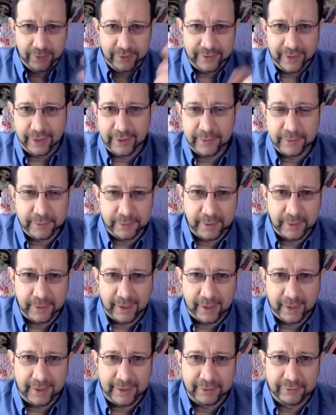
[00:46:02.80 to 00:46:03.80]
these
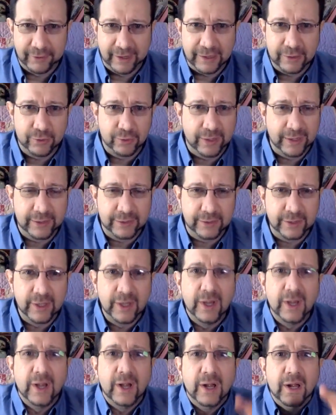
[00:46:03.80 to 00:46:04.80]
other great traits.
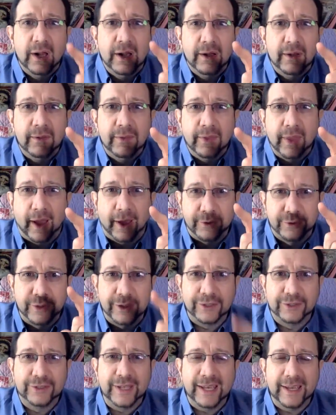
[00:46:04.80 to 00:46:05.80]
I was
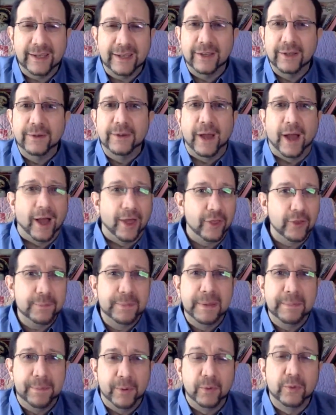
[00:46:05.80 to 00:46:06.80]
going to say other
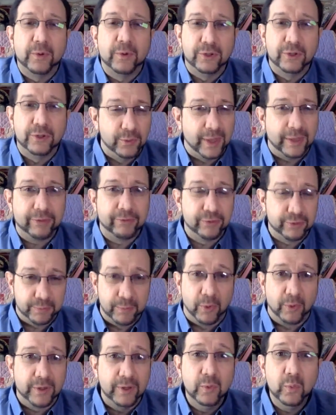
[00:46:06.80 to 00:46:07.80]
people could do that through
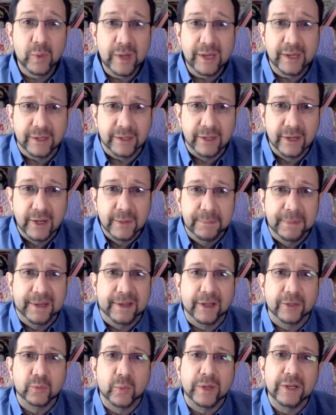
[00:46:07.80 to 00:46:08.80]
smoking weed,
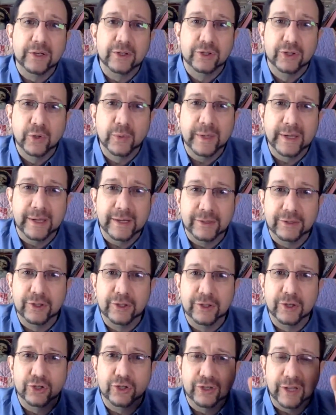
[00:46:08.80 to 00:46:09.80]
because what you're doing is
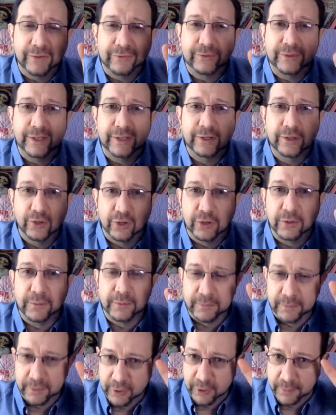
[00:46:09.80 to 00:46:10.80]
you're shifting
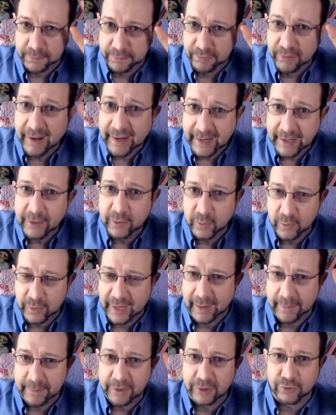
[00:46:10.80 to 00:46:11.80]
your brain
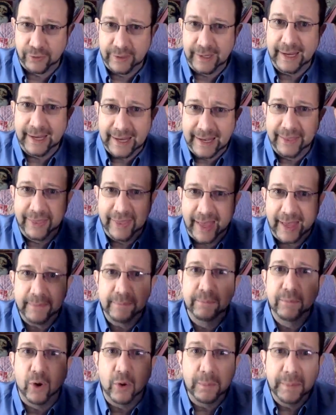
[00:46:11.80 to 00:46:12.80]
chemistry in
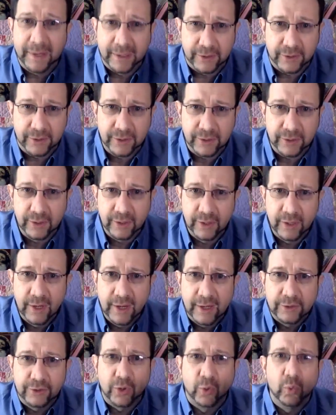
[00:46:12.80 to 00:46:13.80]
that moment. So